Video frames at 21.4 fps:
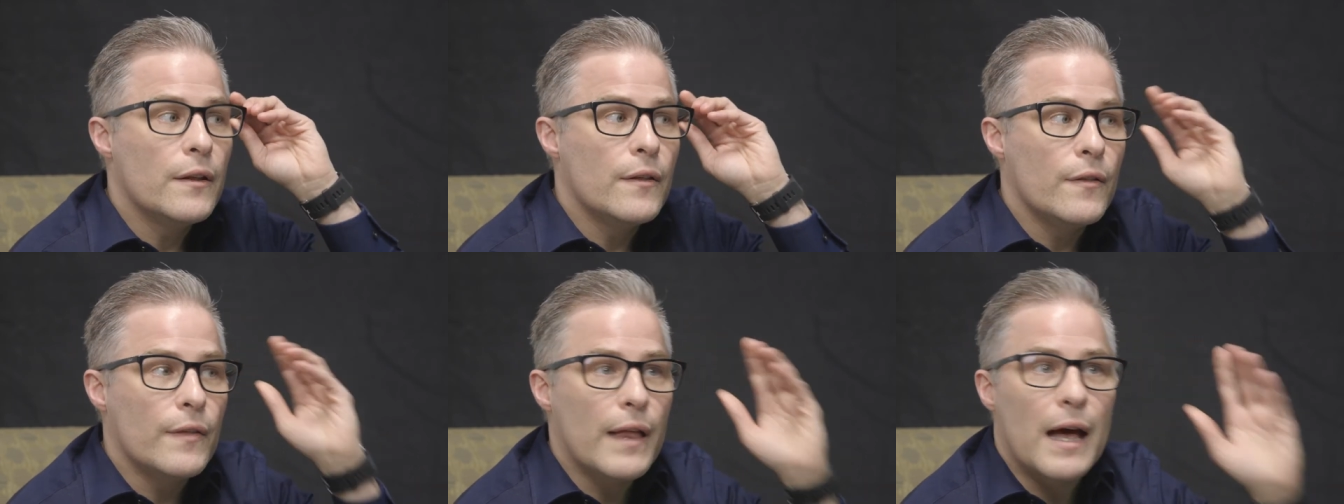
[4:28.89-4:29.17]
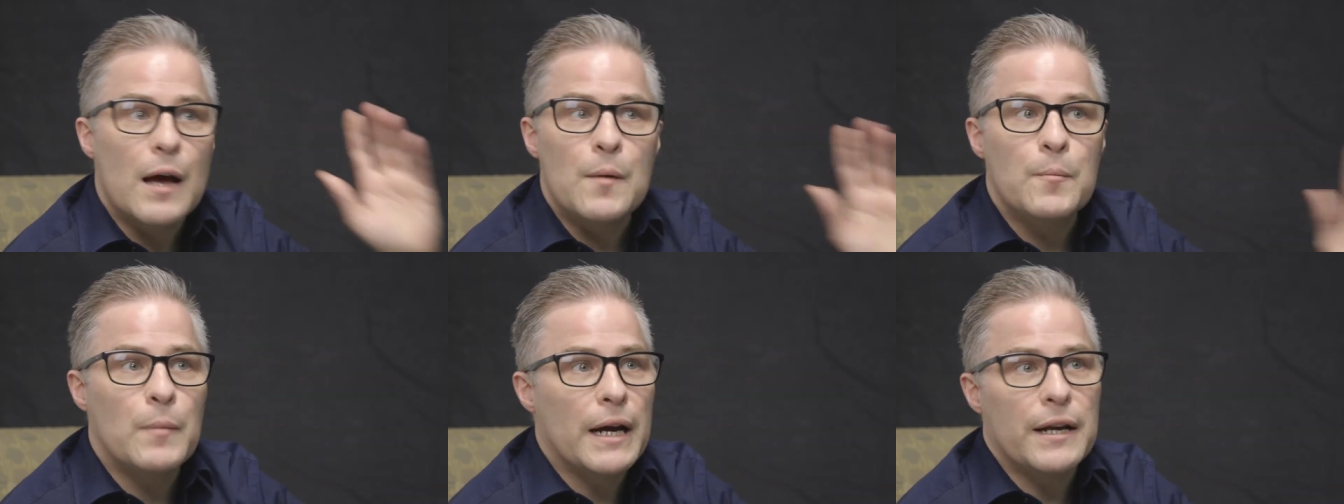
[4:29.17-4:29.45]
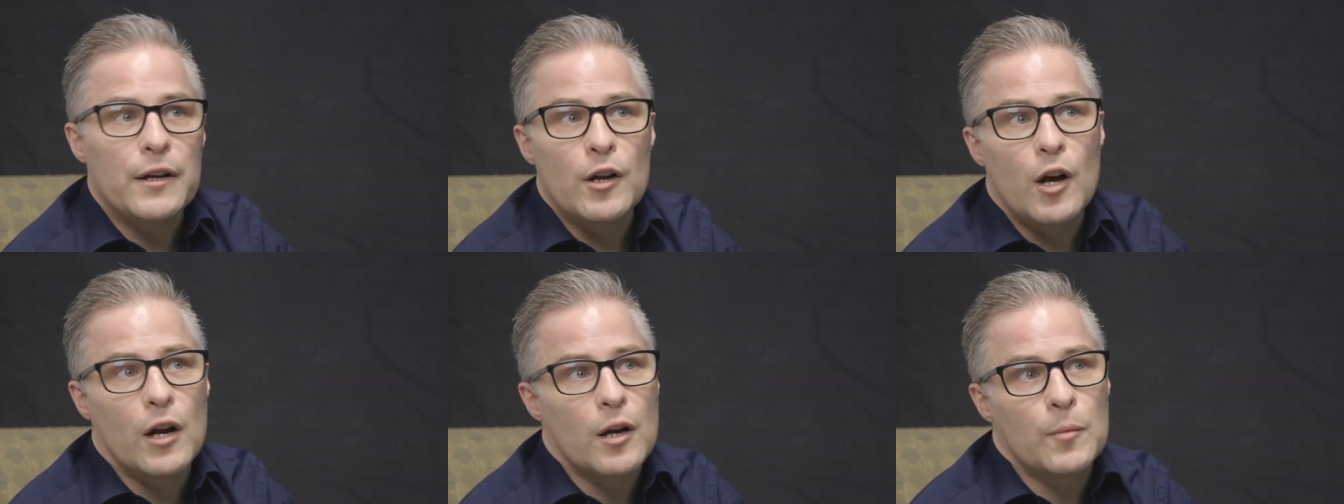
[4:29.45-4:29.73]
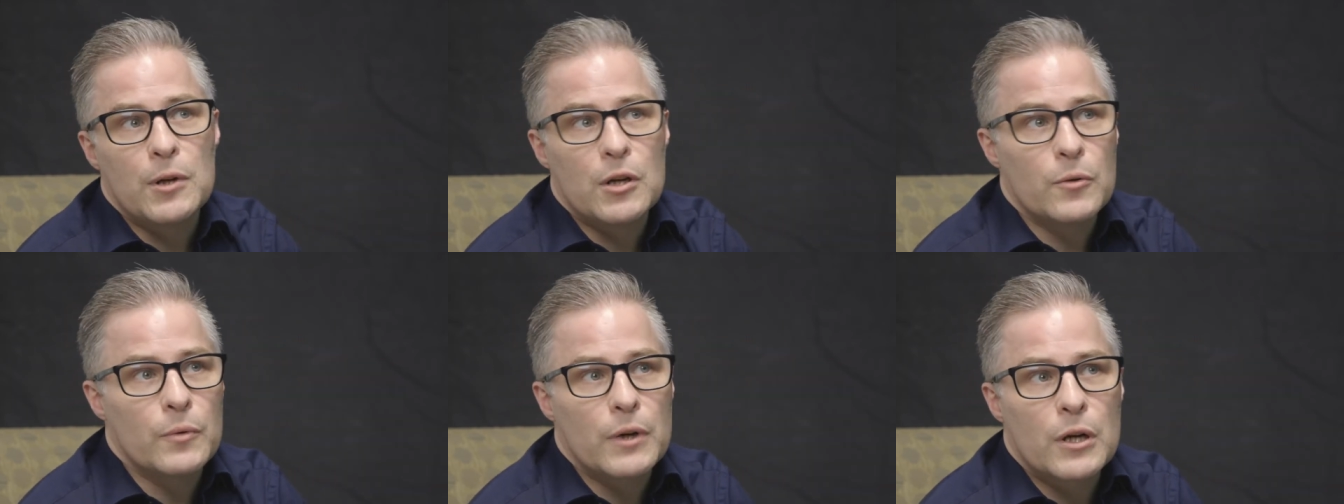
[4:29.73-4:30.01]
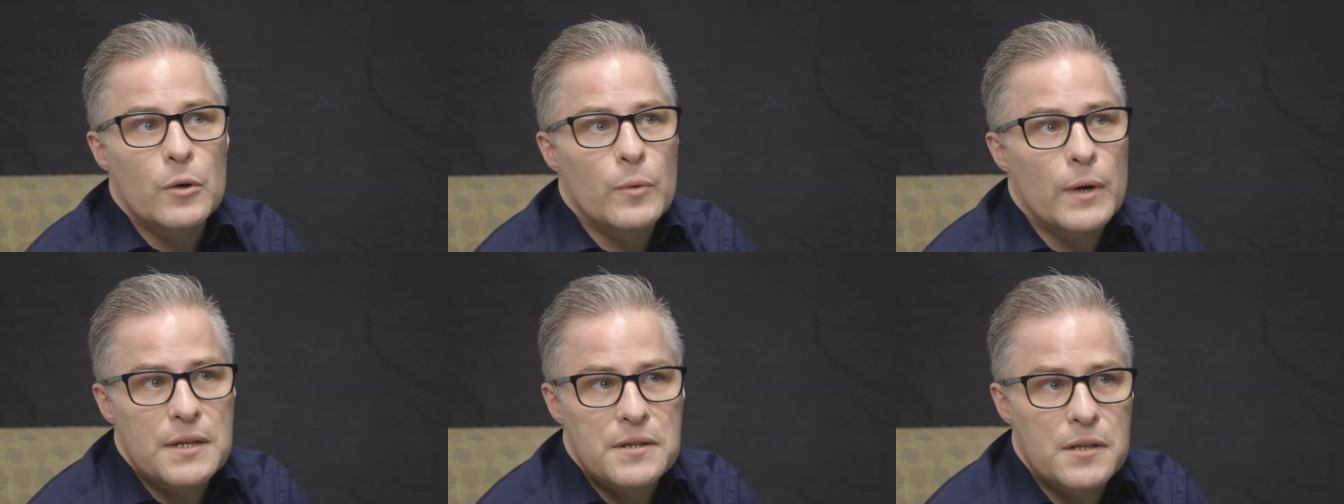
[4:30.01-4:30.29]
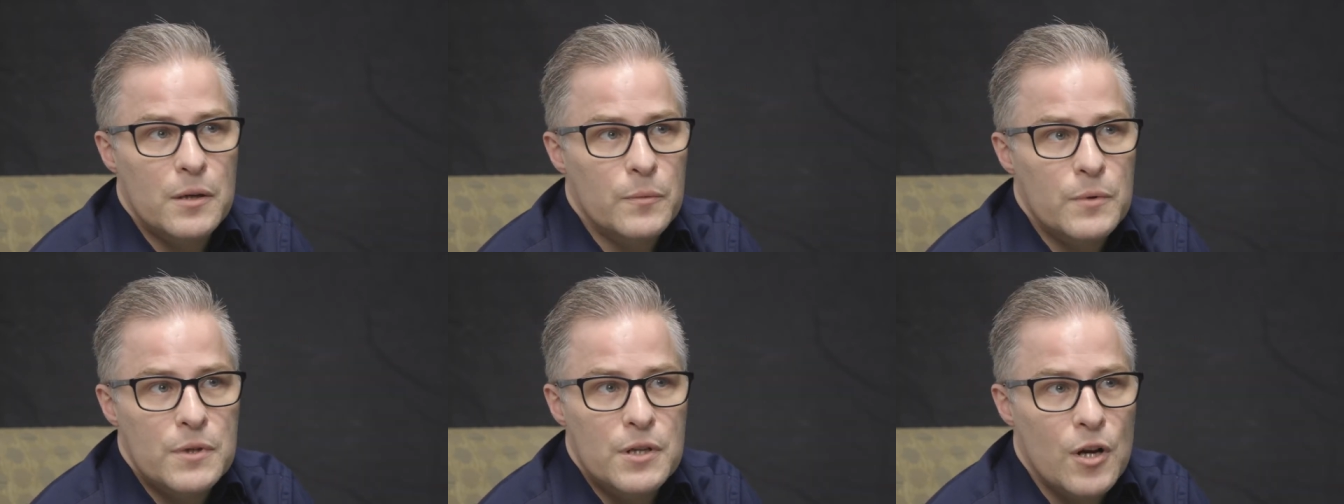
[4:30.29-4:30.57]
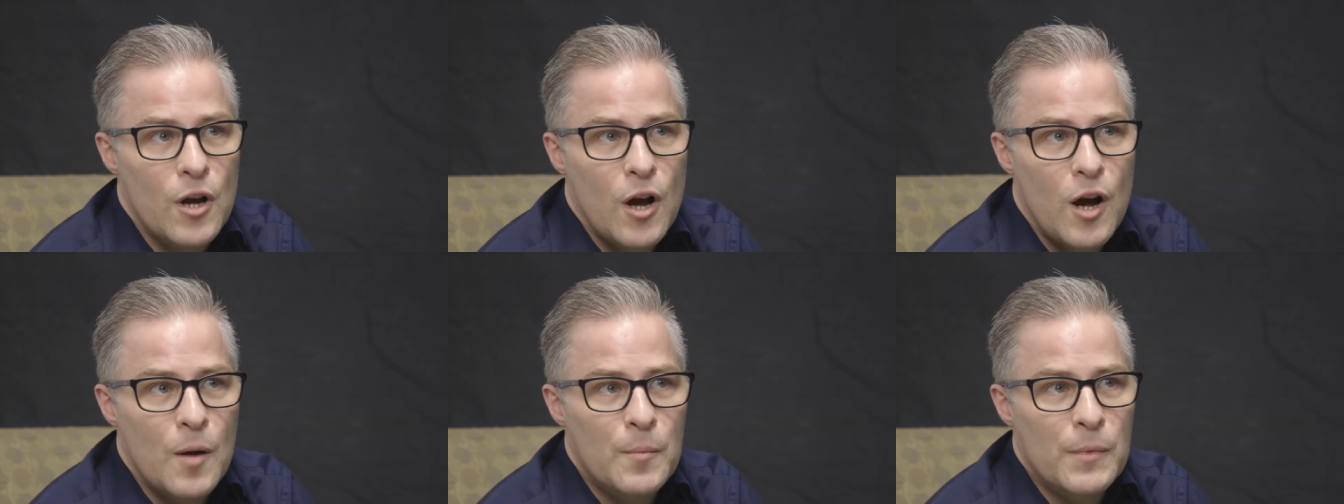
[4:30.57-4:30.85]
that might not have been a request that was
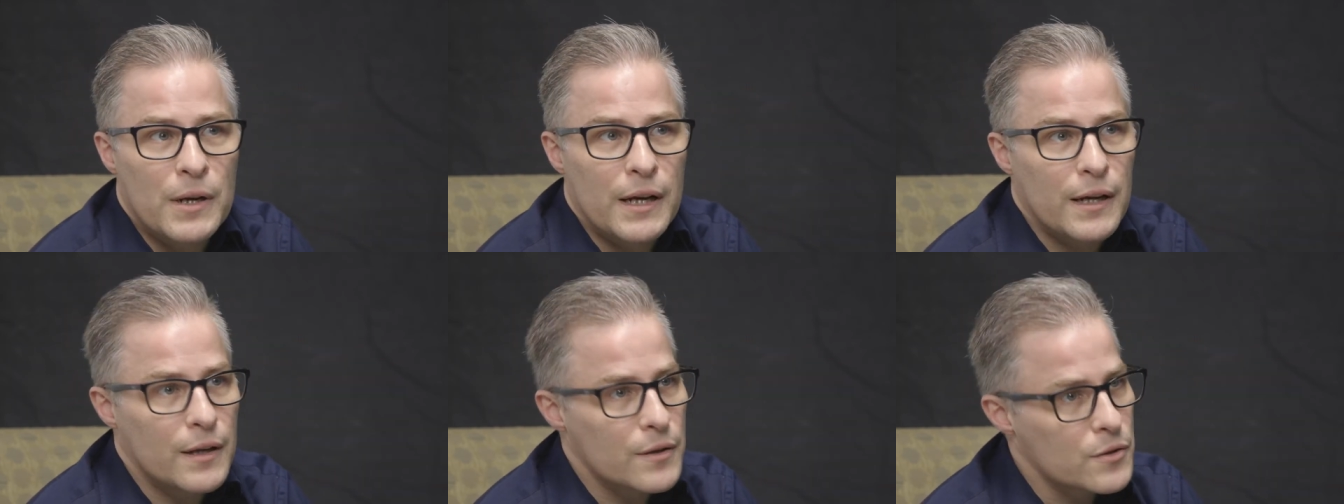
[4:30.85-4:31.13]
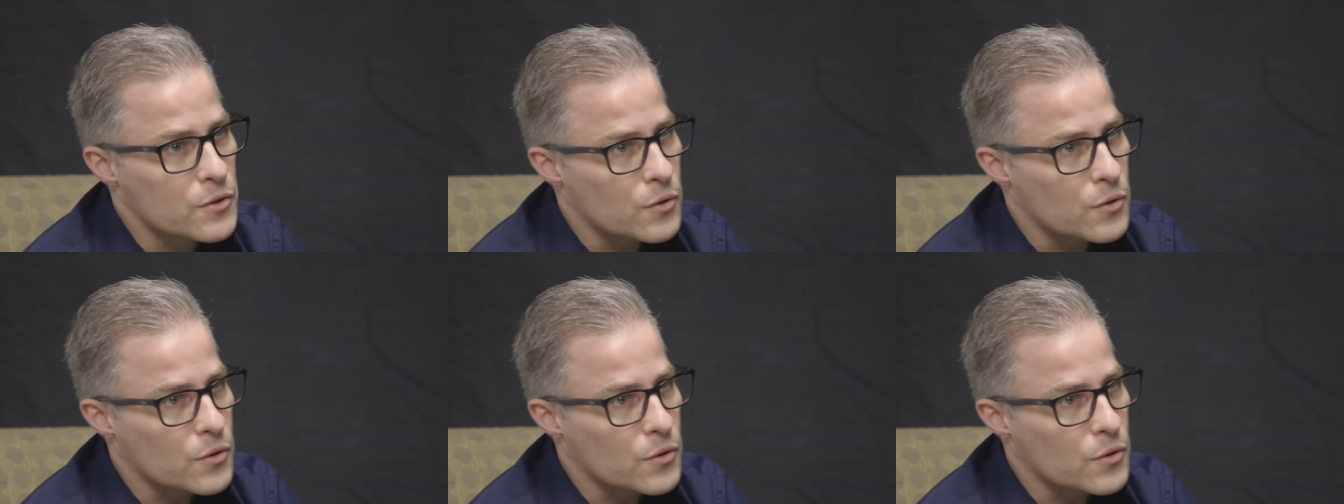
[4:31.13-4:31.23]
accommodated.